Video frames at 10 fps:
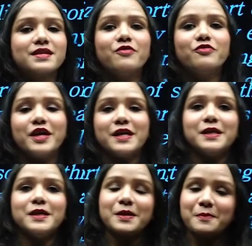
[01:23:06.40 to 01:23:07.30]
a
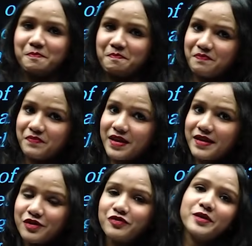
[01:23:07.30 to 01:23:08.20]
very
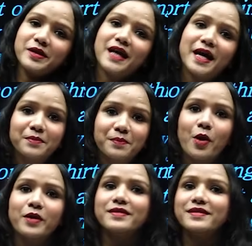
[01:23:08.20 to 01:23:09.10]
different and
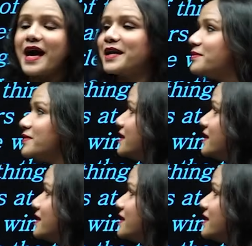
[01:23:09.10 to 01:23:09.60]
important animal,